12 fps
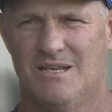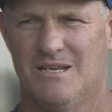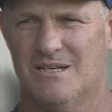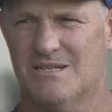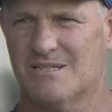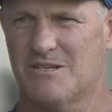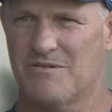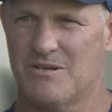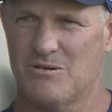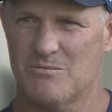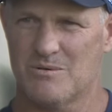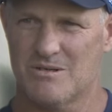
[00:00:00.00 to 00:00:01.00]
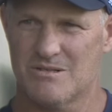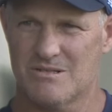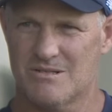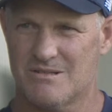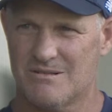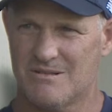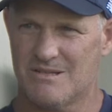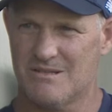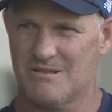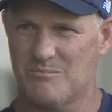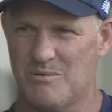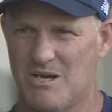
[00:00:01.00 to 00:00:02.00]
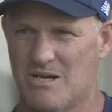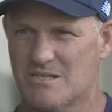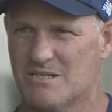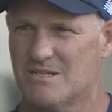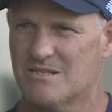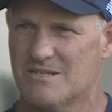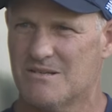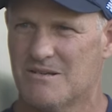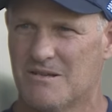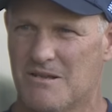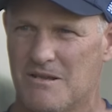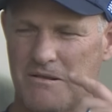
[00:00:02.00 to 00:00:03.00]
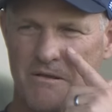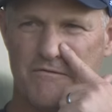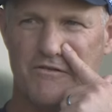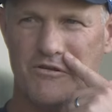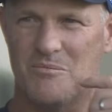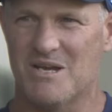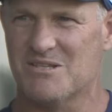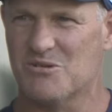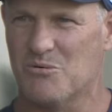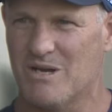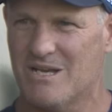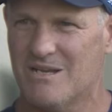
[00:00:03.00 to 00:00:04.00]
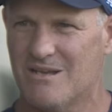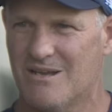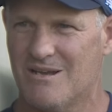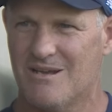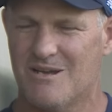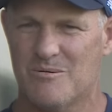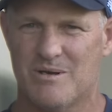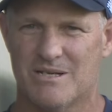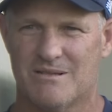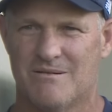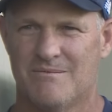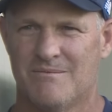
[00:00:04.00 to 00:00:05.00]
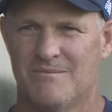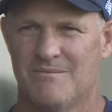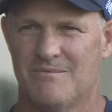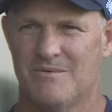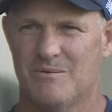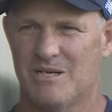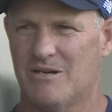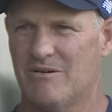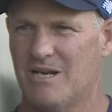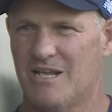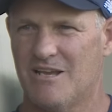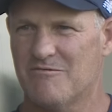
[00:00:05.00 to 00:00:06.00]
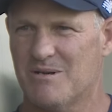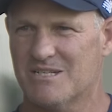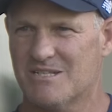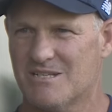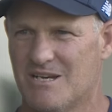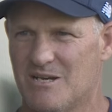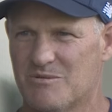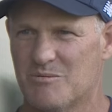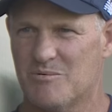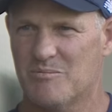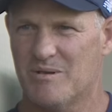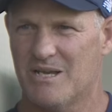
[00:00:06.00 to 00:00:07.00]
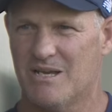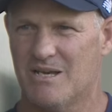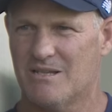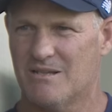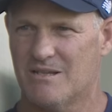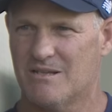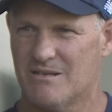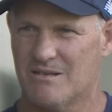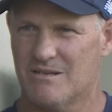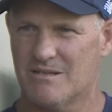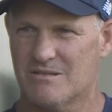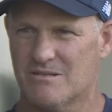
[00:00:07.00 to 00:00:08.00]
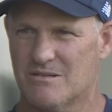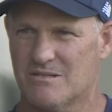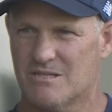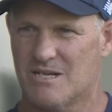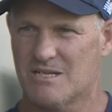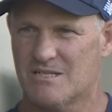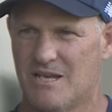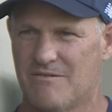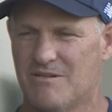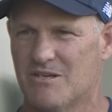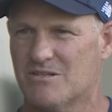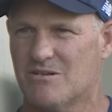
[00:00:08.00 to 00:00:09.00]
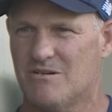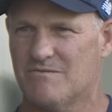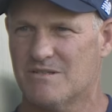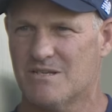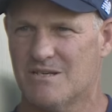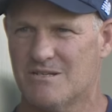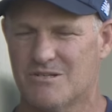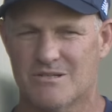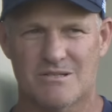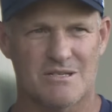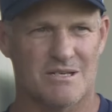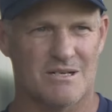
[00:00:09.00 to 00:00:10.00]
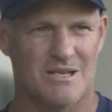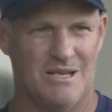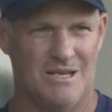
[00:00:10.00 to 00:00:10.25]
it is difficult because the blast is a few months away, uh, but we don't really have much time to prepare other than this. So it's nice to have those conversations and